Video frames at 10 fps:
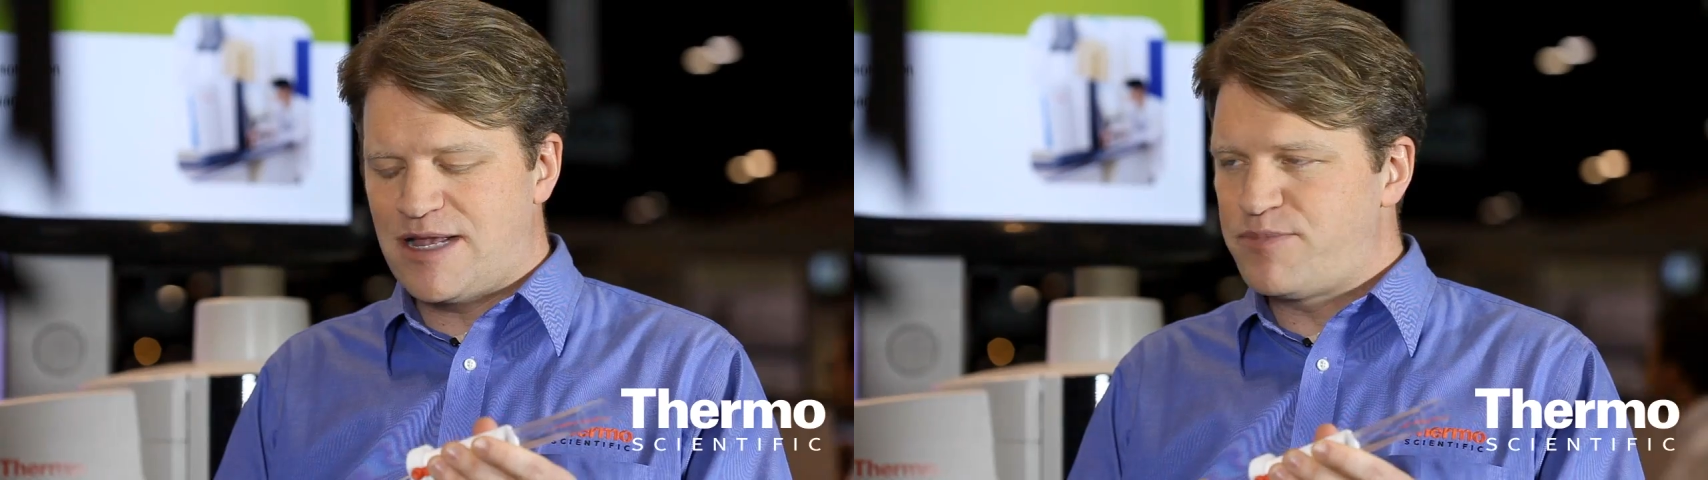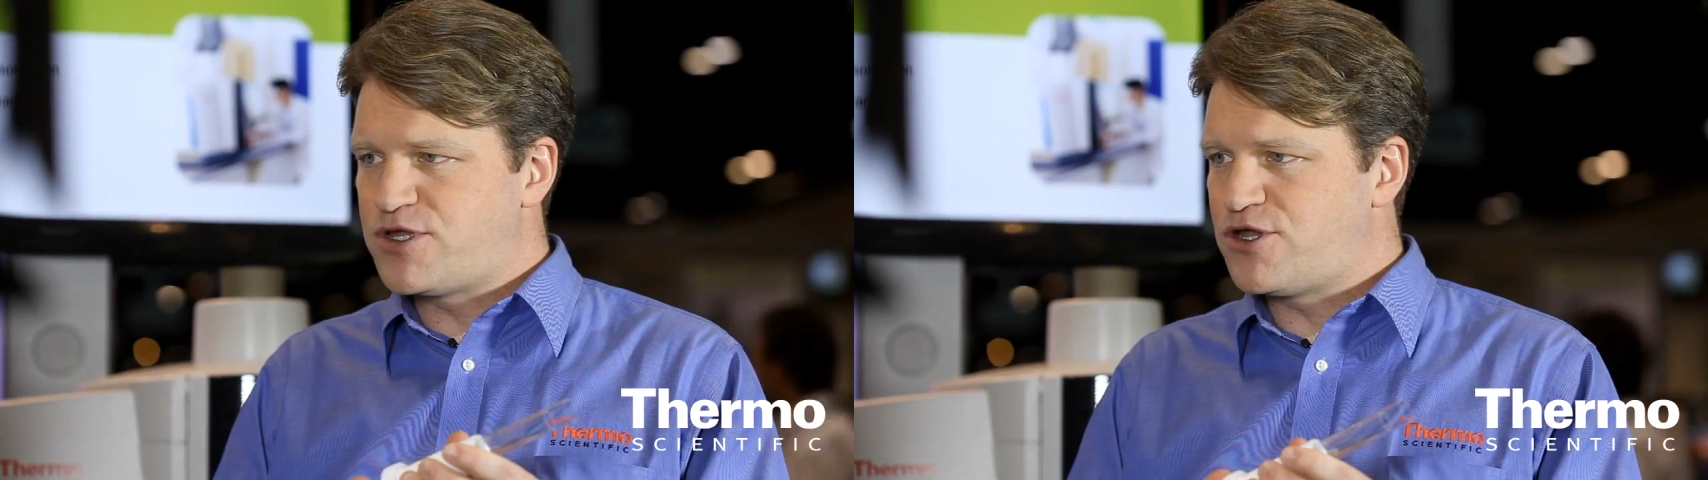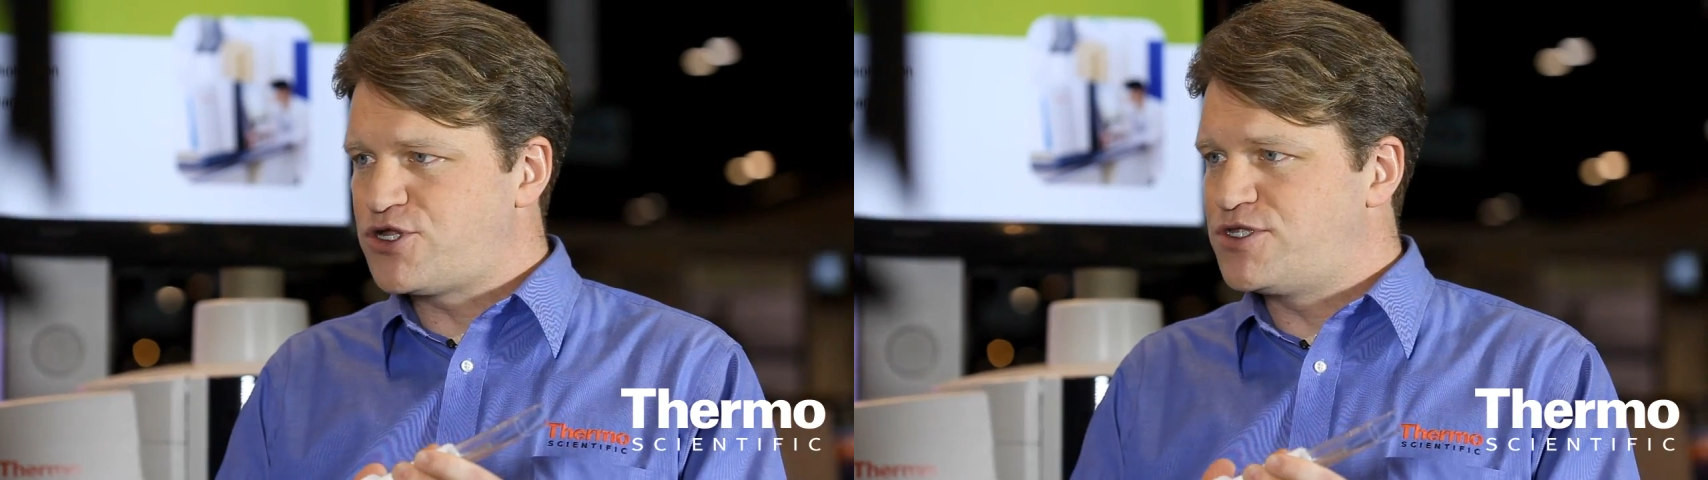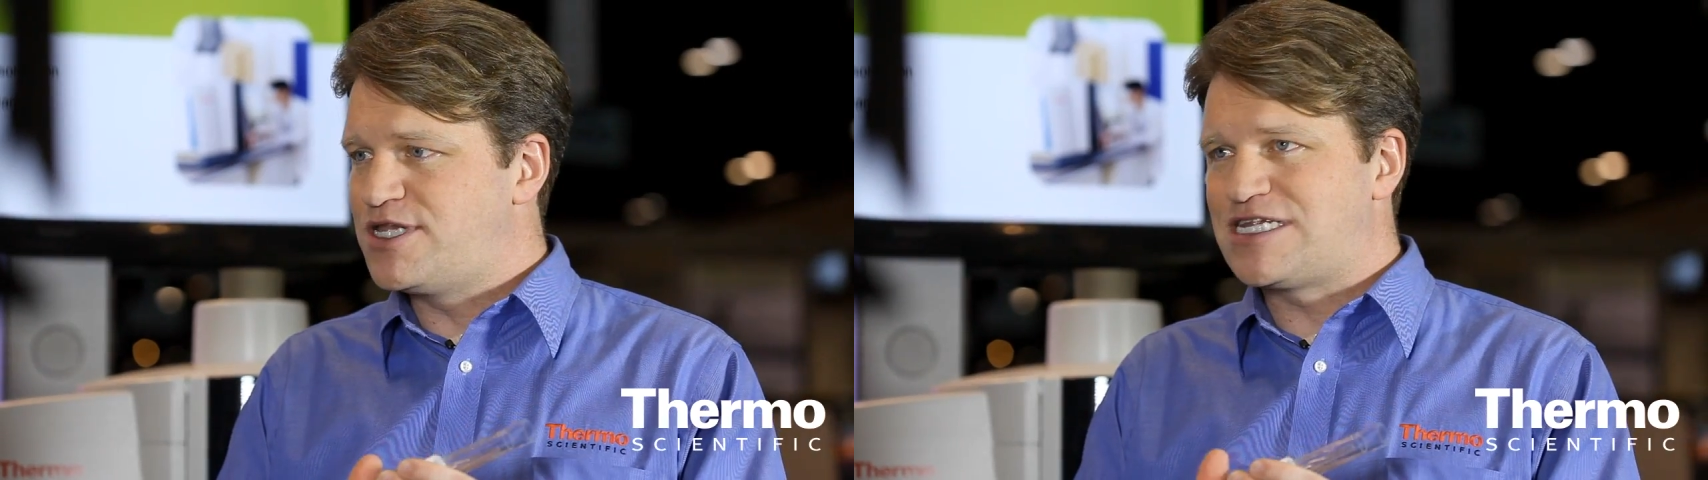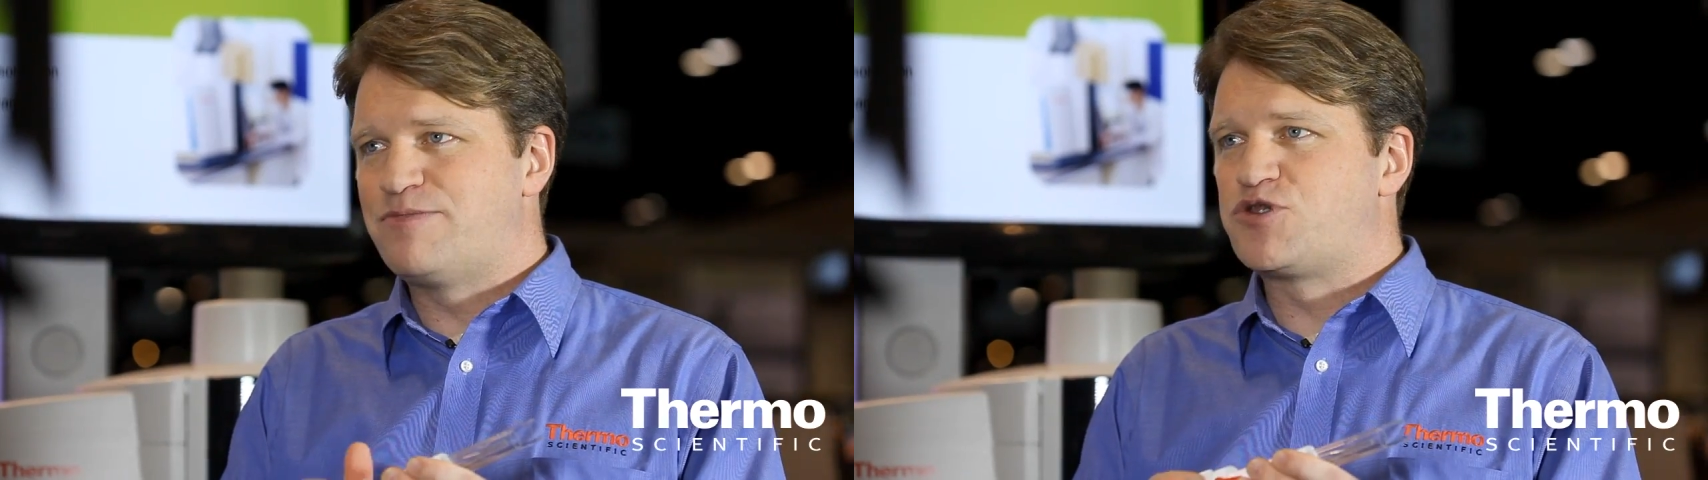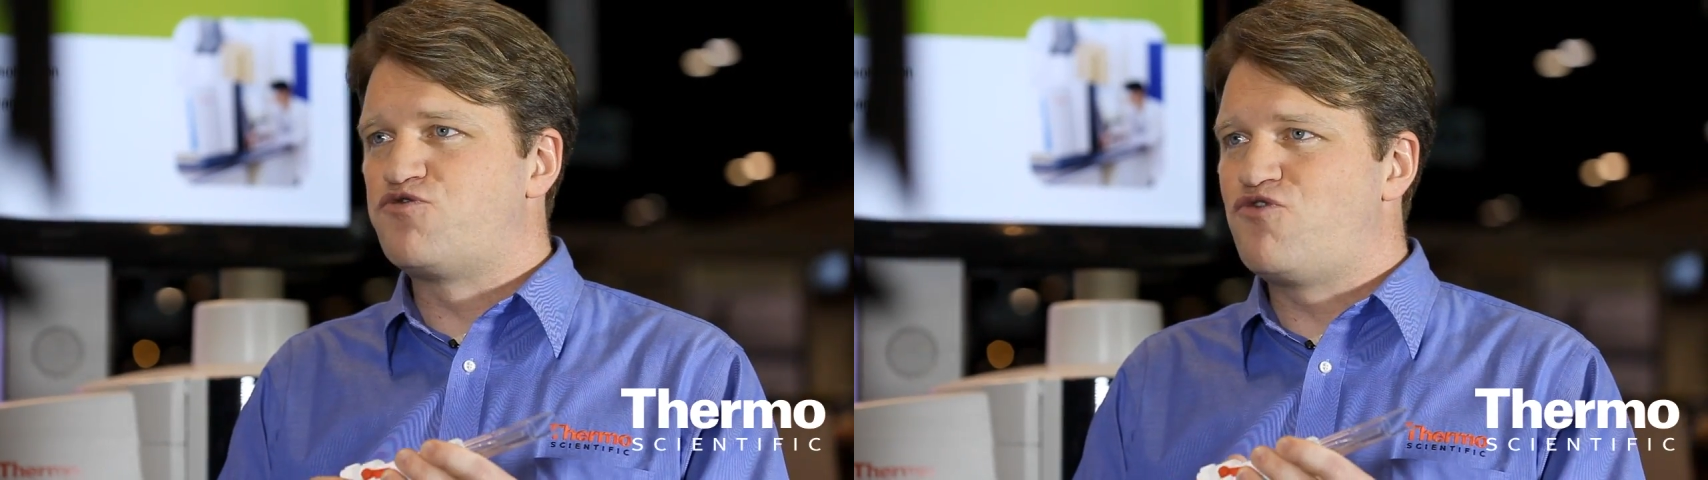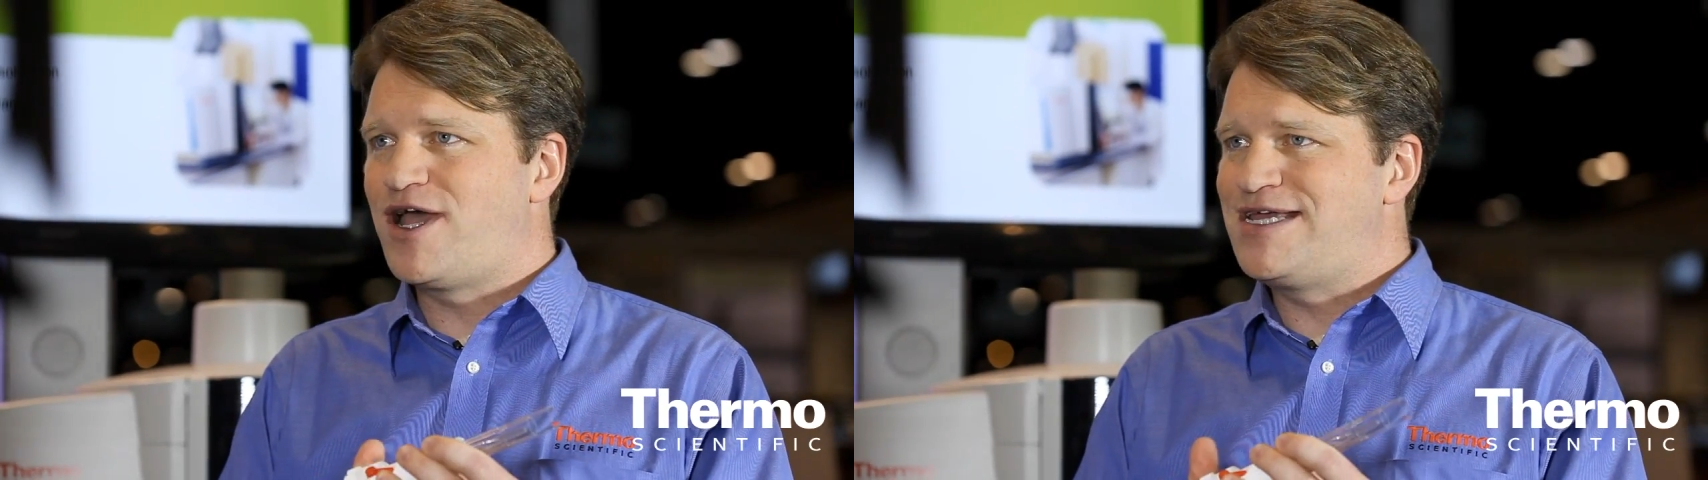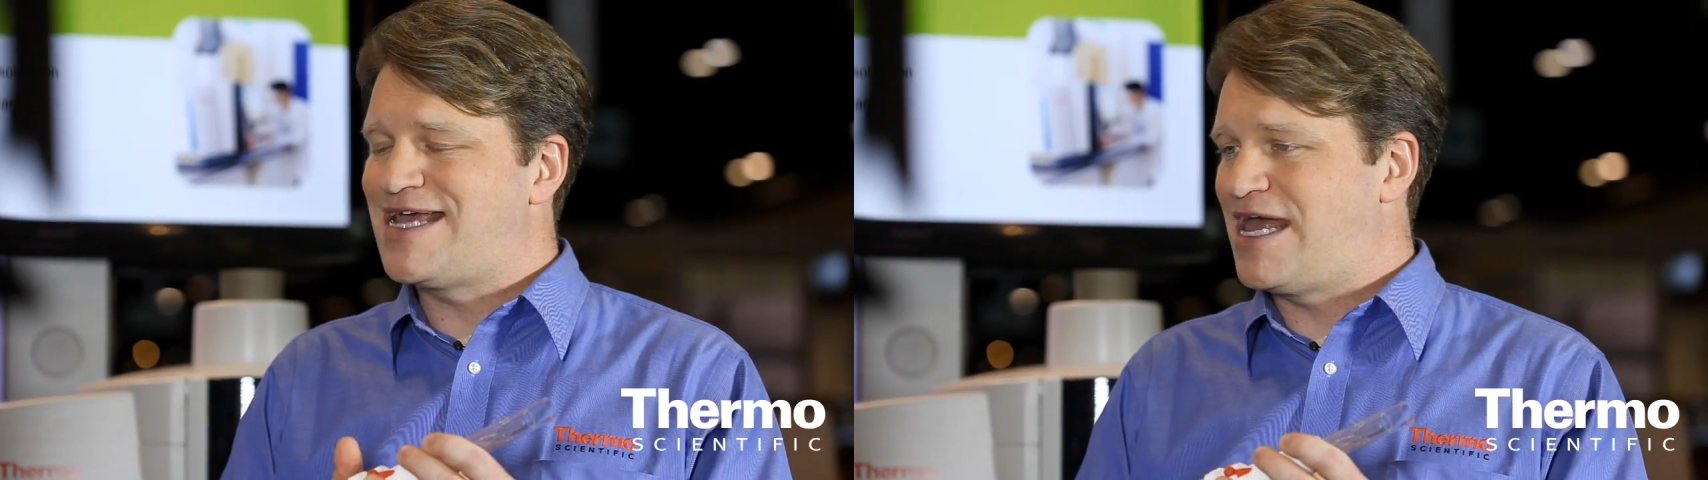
sample introduction system is right